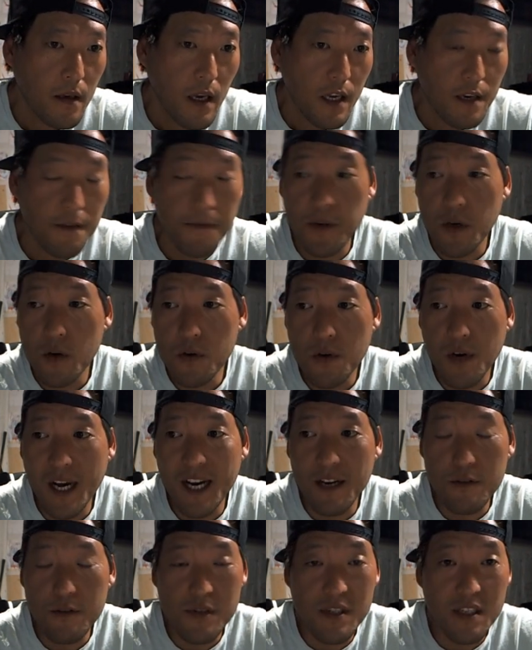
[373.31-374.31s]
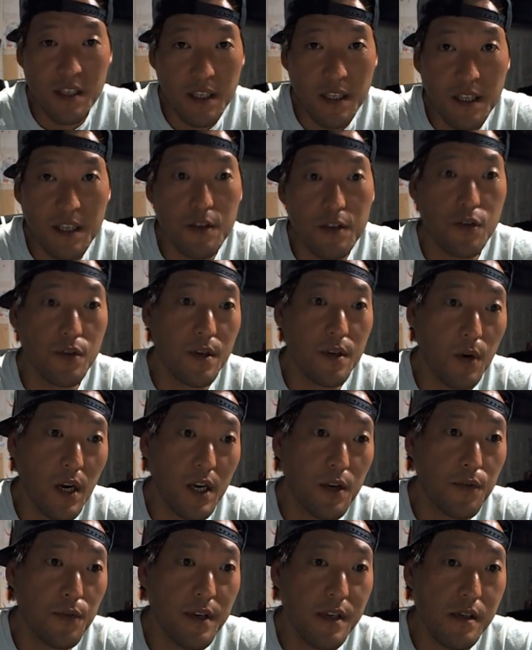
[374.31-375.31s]
And if you don't know how to cd into
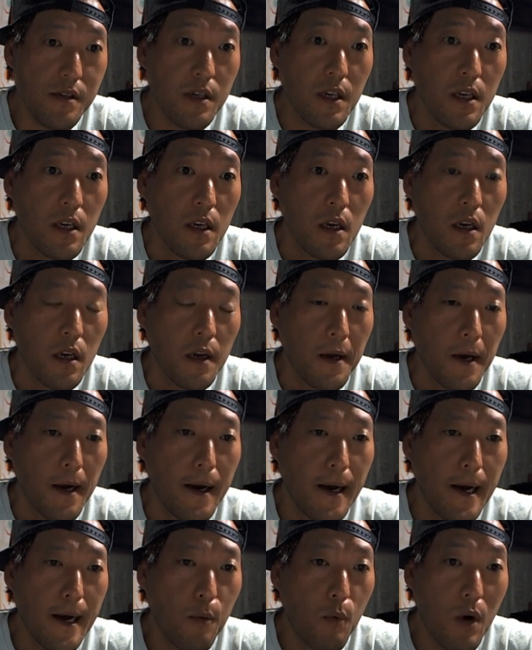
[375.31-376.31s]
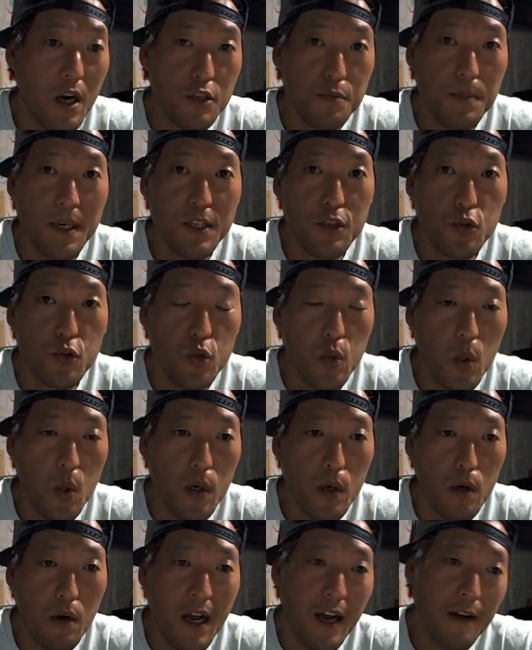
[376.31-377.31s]
directories, uh, watch my
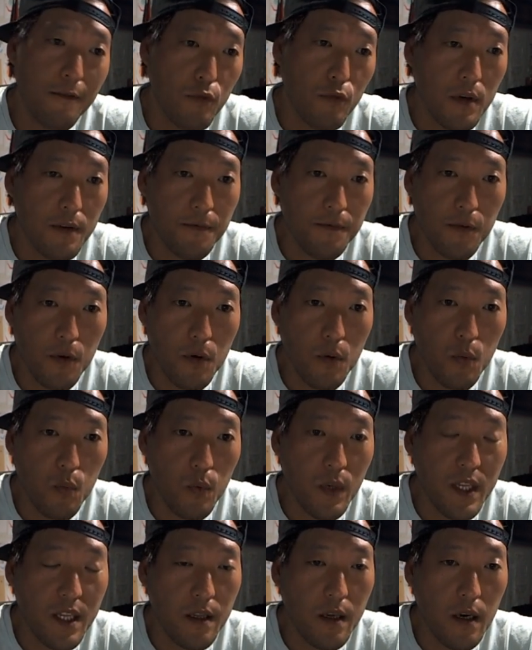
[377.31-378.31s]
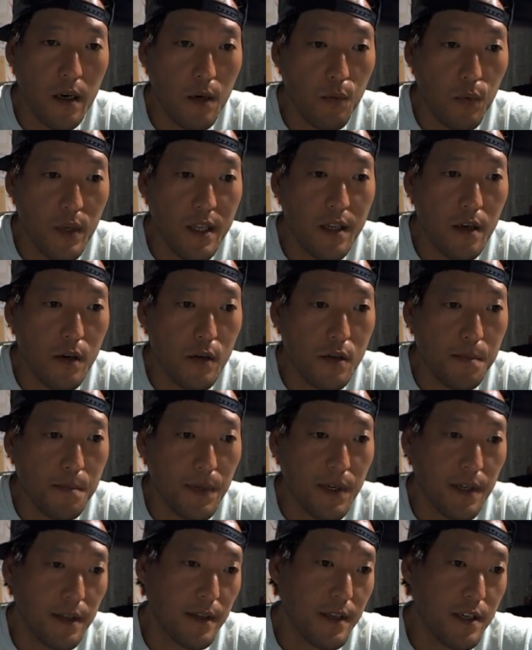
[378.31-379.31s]
tutorial. I have one for win uh, Windows,
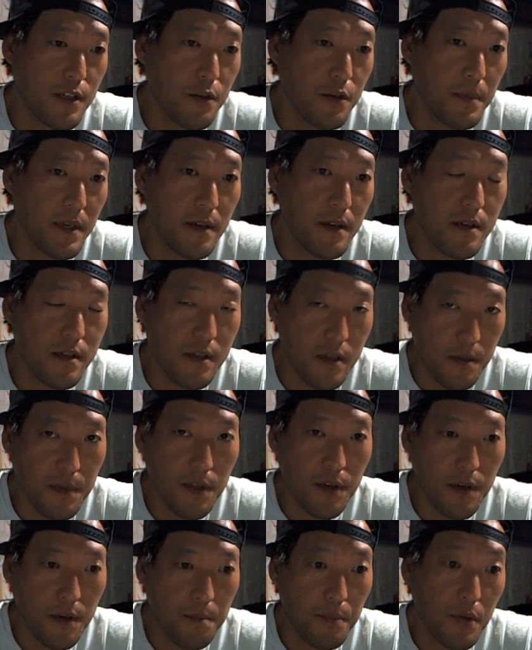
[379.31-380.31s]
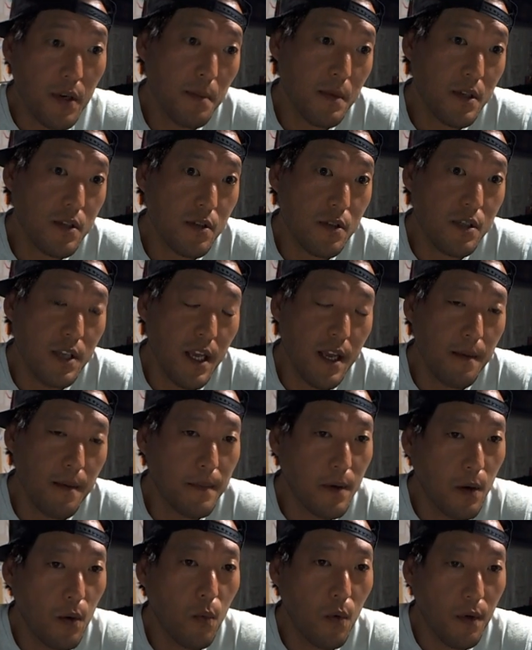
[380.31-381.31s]
but it should be similar, pretty much the
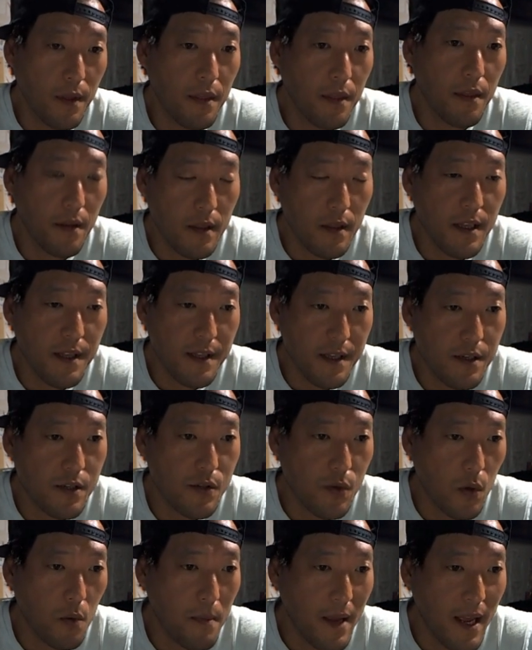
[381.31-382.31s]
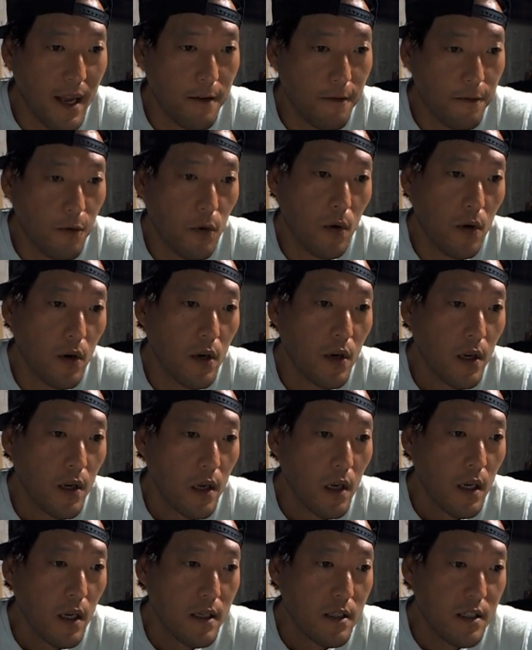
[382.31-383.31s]
same with Linux or Mac for
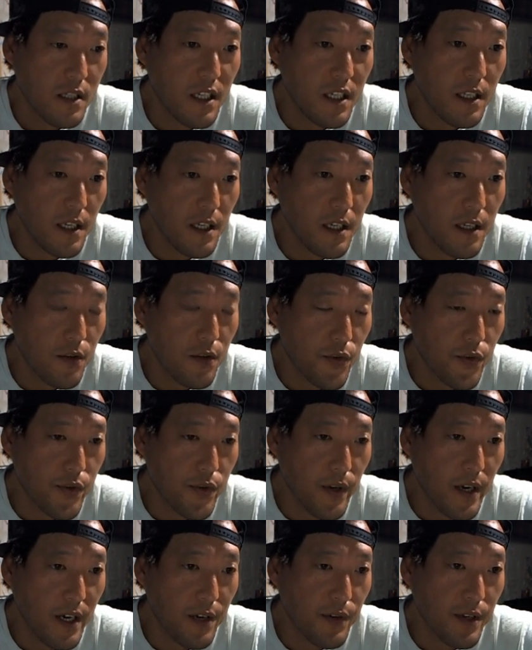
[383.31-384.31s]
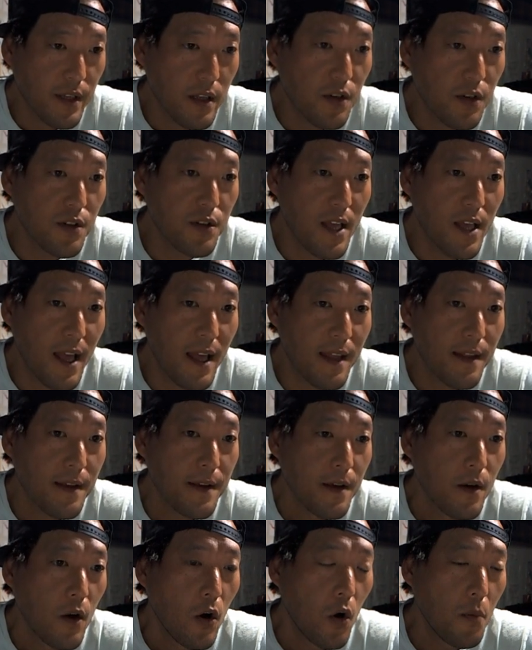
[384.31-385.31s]
seeding into a directory. Learn that,
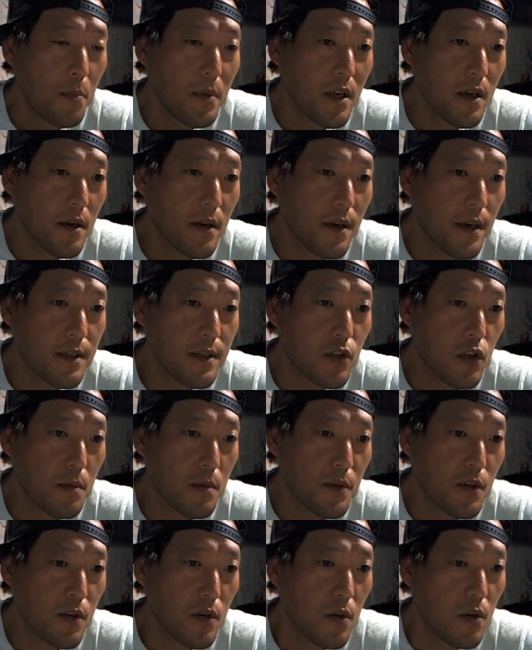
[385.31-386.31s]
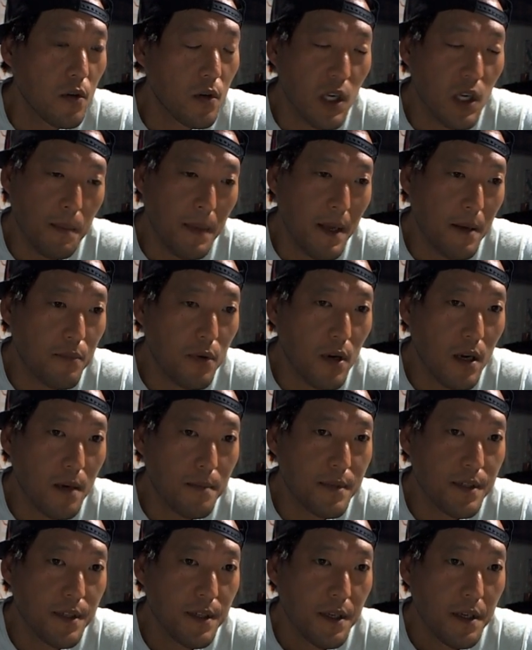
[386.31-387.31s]
open a, a terminal or command
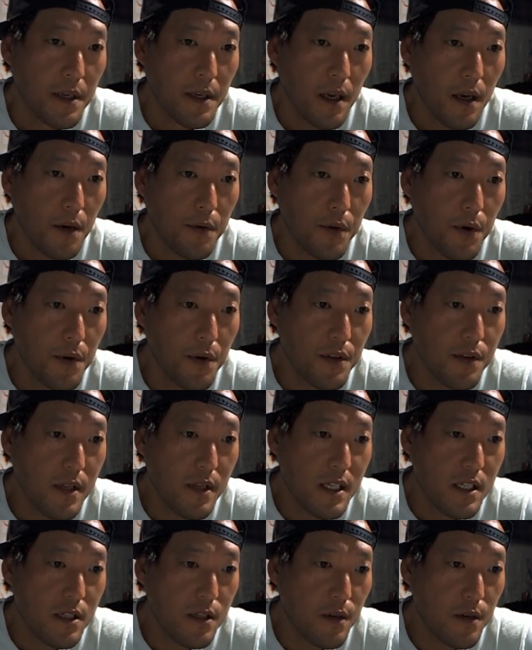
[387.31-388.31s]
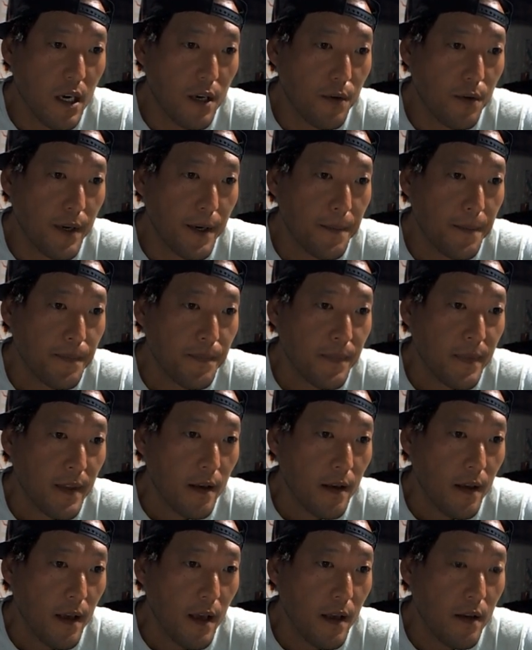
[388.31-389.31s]
prompt, I'll uh, go into this directory,
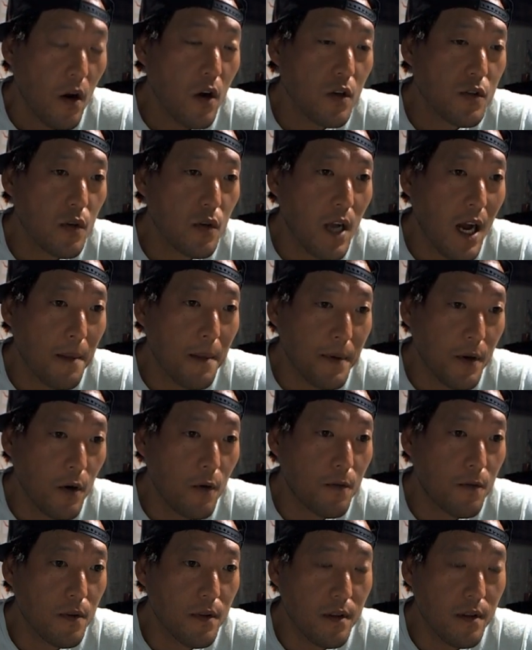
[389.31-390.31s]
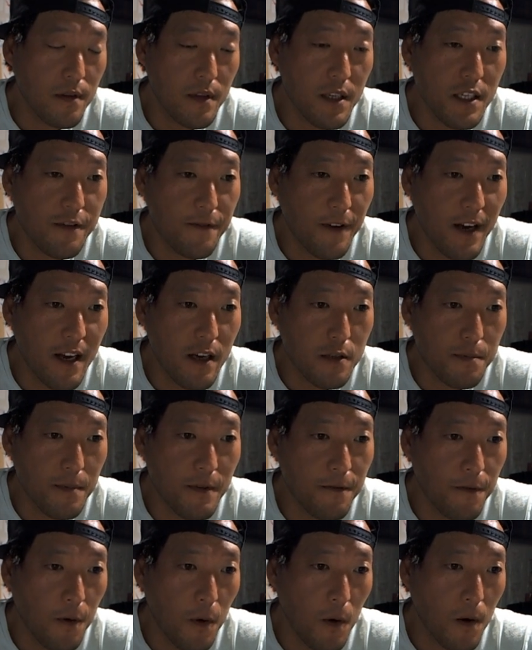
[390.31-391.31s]
and also copy over these files
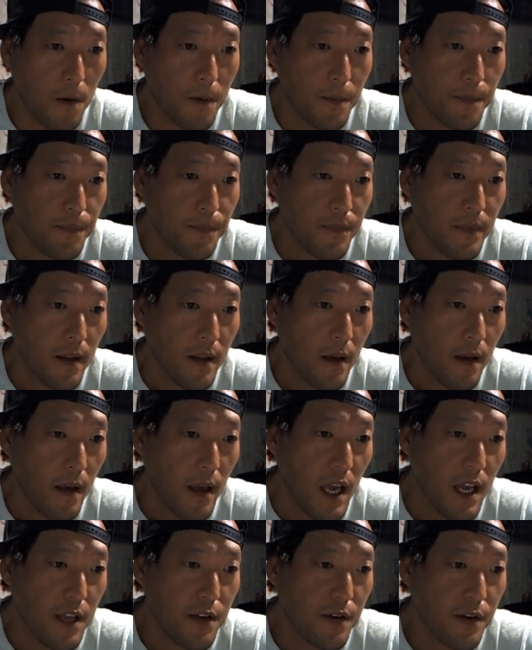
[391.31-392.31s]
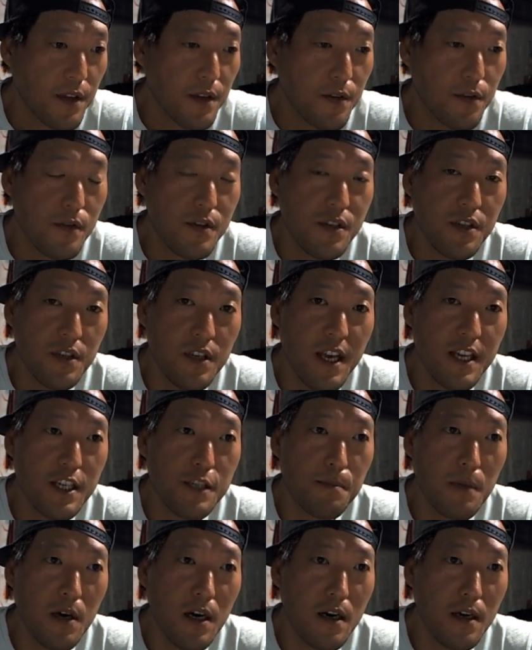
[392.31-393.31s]
before. And you're gonna do
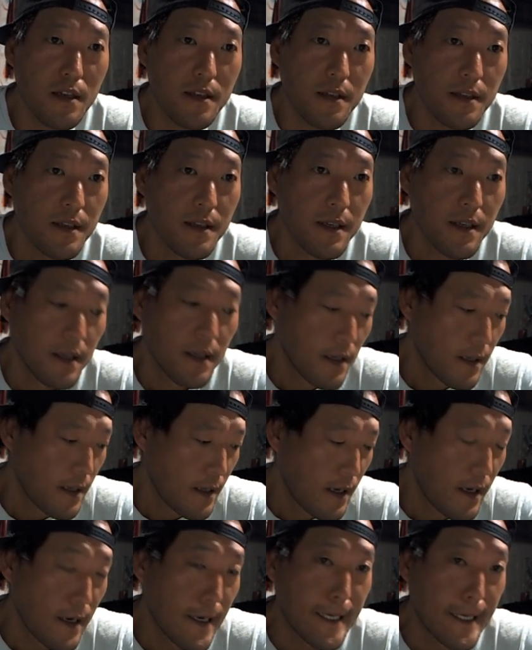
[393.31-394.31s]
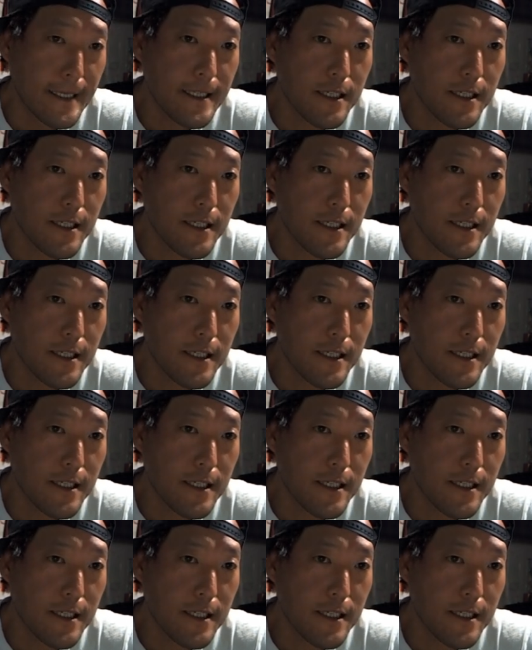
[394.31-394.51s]
chmod uh,